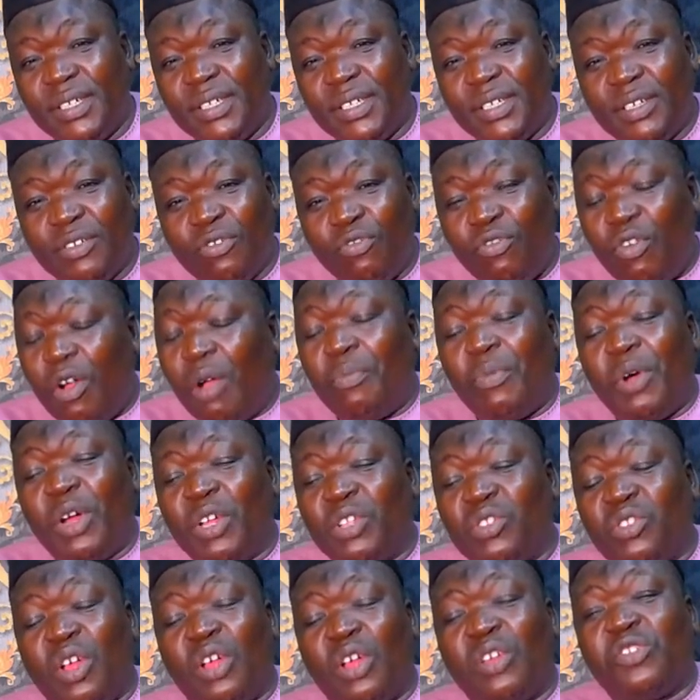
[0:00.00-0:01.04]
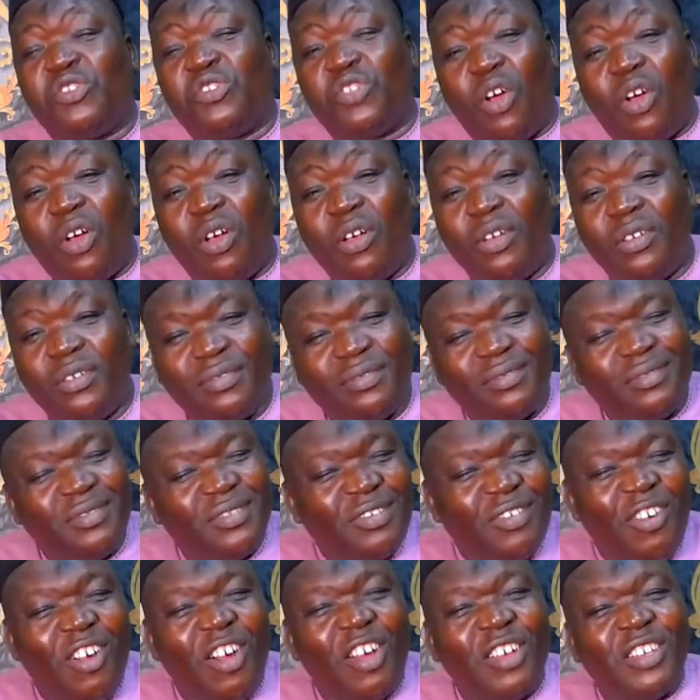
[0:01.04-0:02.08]
won mo ton so
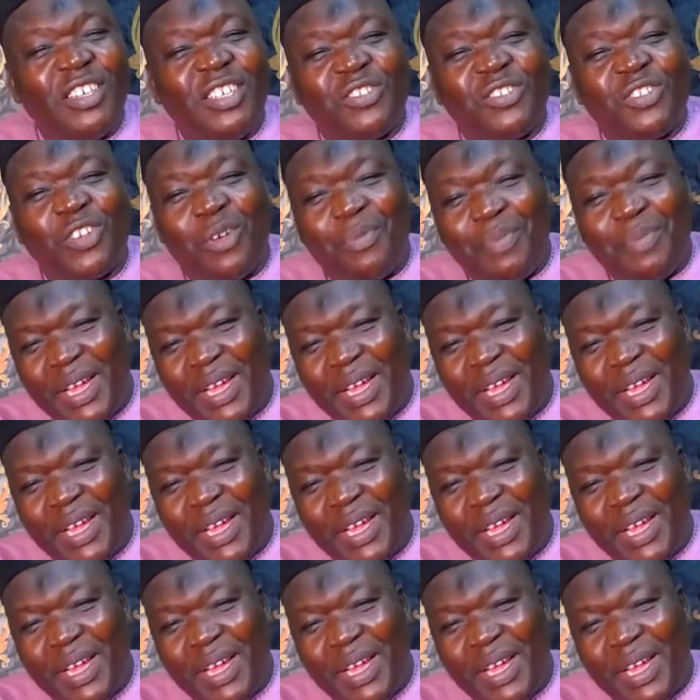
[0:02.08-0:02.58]
on ni so be